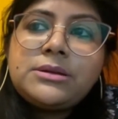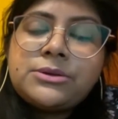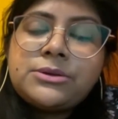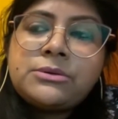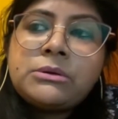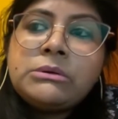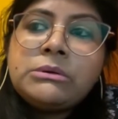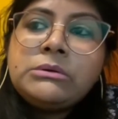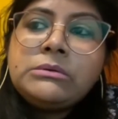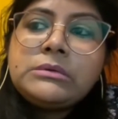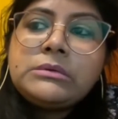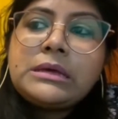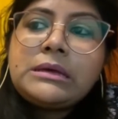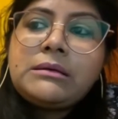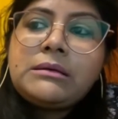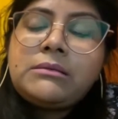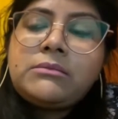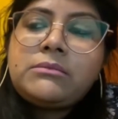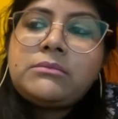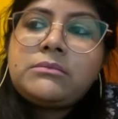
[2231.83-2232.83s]
you know,
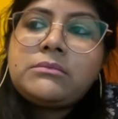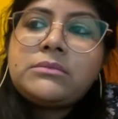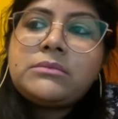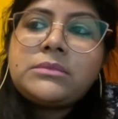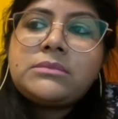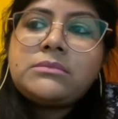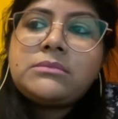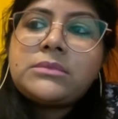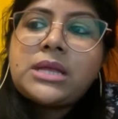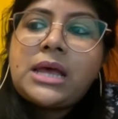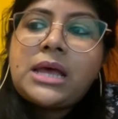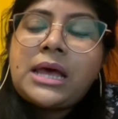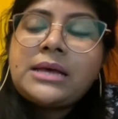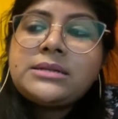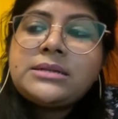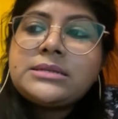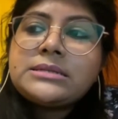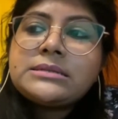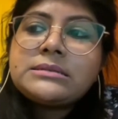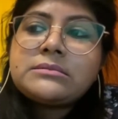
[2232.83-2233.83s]

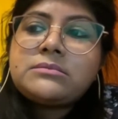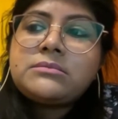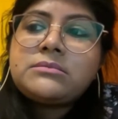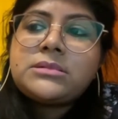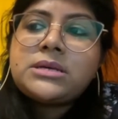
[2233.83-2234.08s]
acts